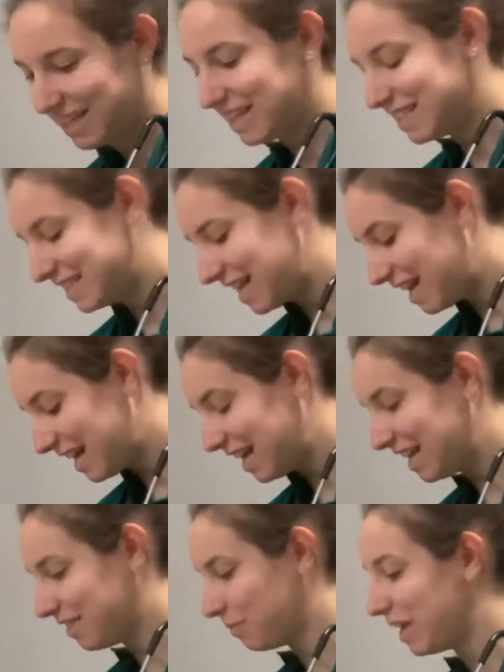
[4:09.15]

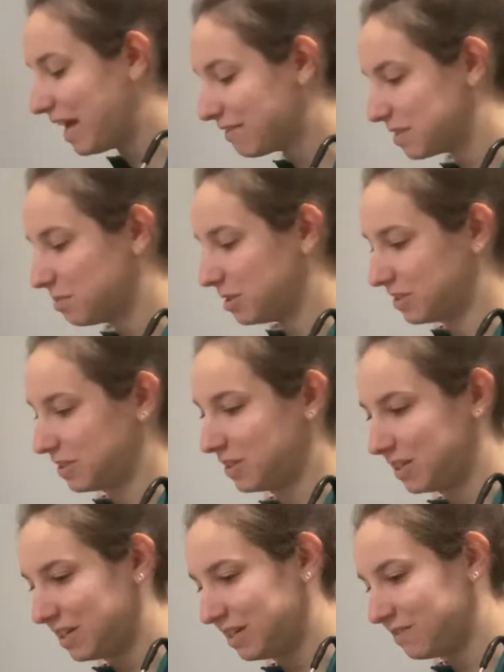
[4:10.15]
Sadie, we have some
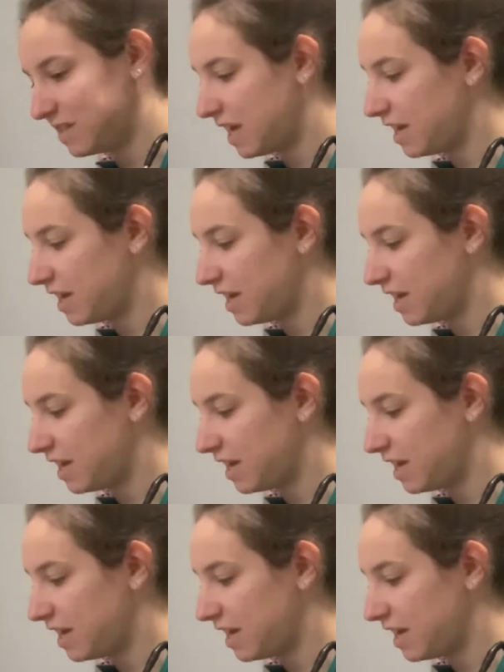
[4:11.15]
alternatives.